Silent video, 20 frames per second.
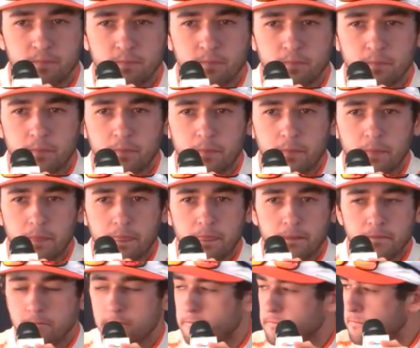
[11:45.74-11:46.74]
All right, Chase,
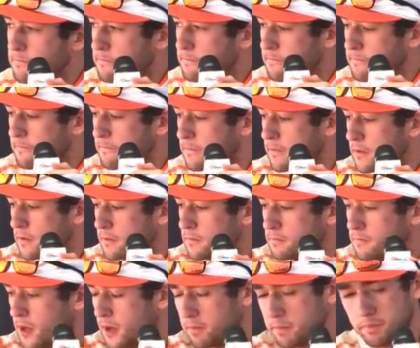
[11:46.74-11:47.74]
thanks for joining us. Good luck
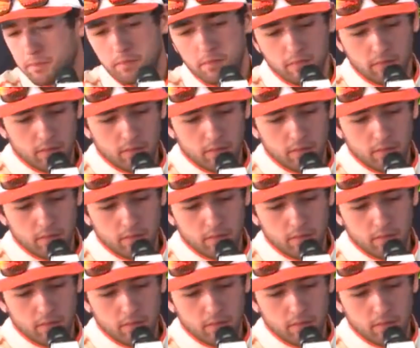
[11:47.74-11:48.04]
on Sunday.